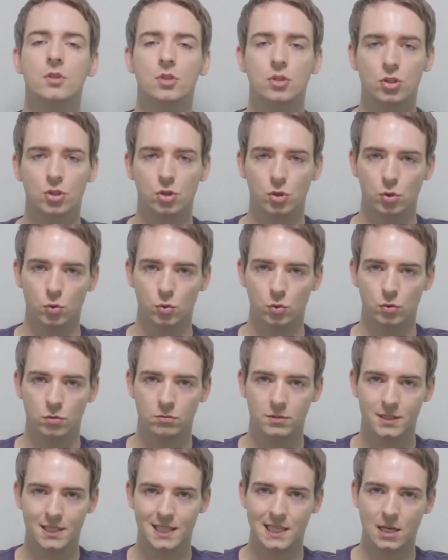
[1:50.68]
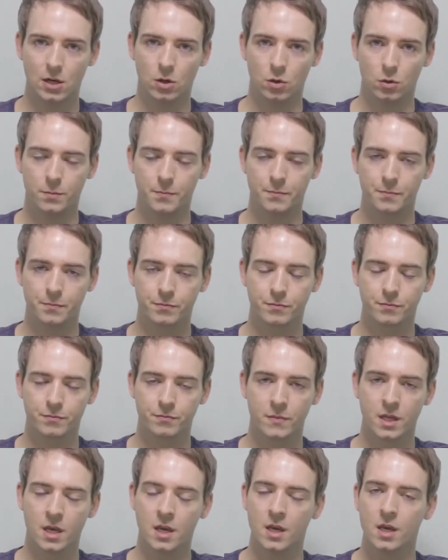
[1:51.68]
to, T-O.
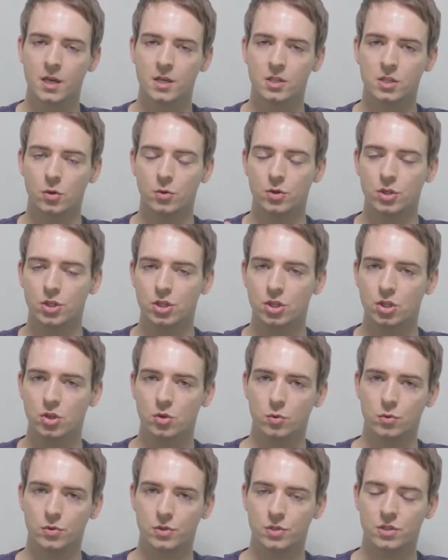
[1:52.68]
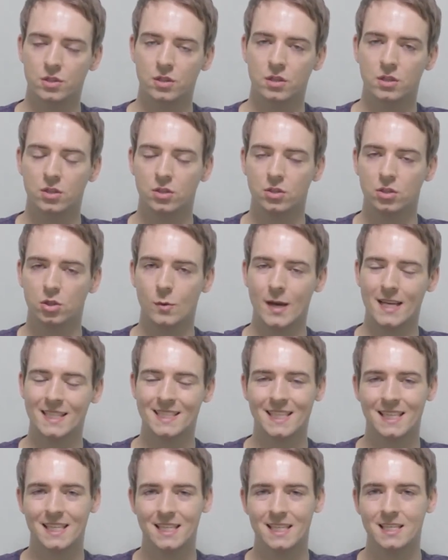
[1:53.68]
So used,
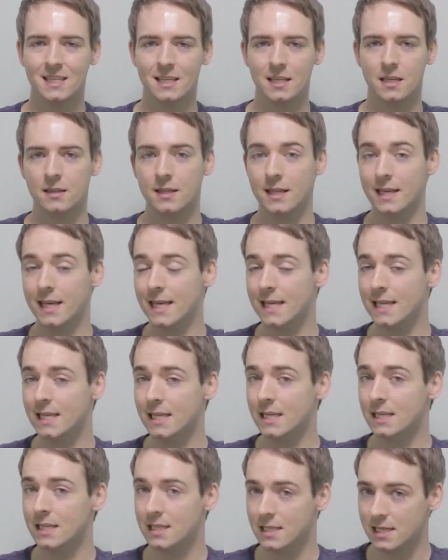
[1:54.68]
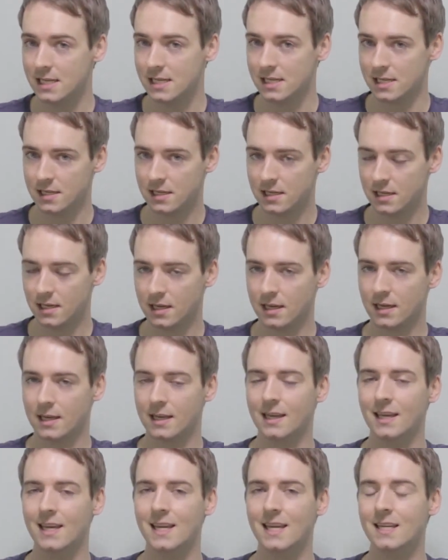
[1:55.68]
U-S-E-D, the E-D
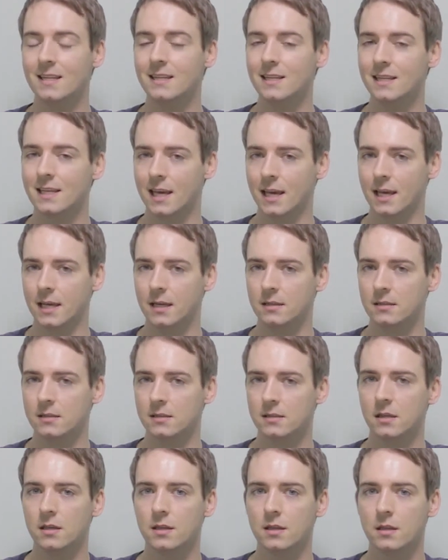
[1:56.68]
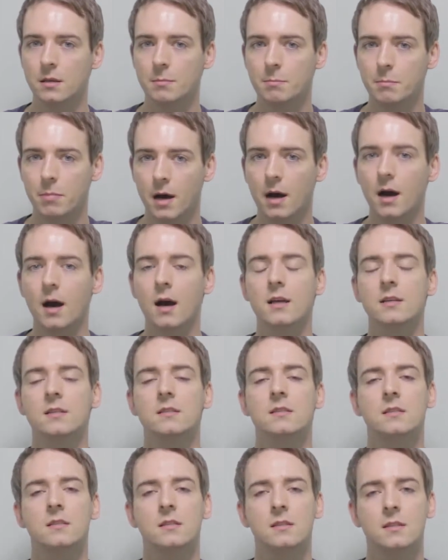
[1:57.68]
indicates the
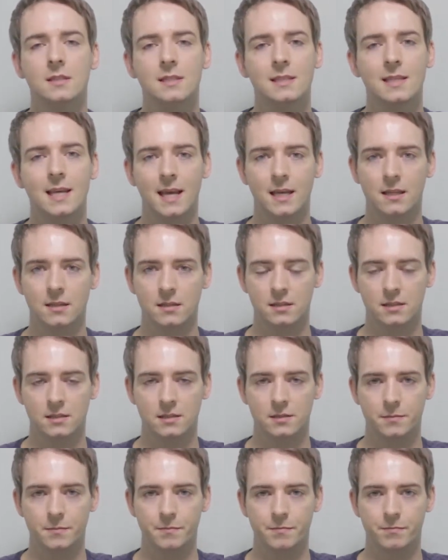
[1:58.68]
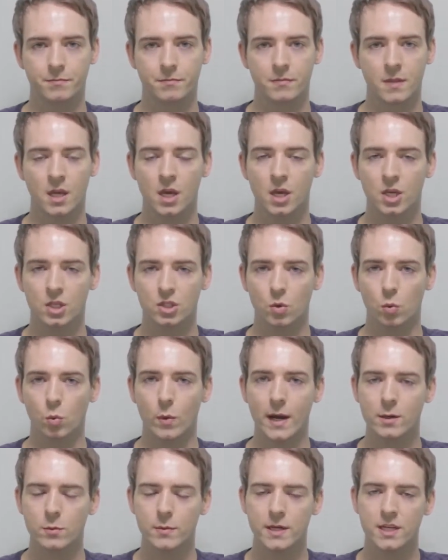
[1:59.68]
past tense. So
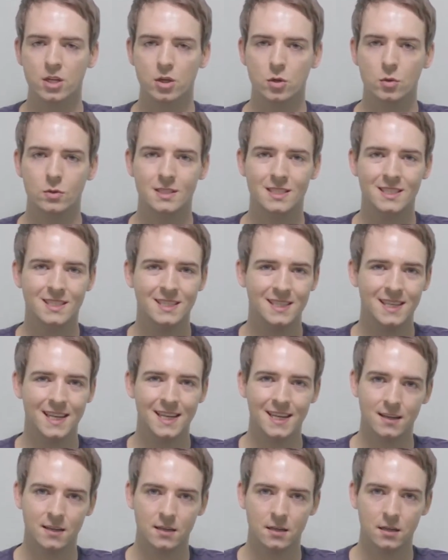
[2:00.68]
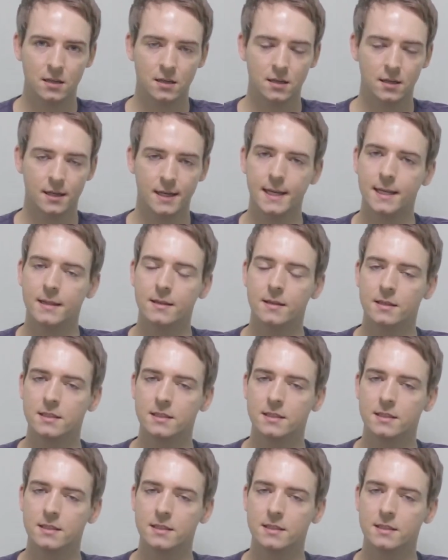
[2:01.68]
when we use did in the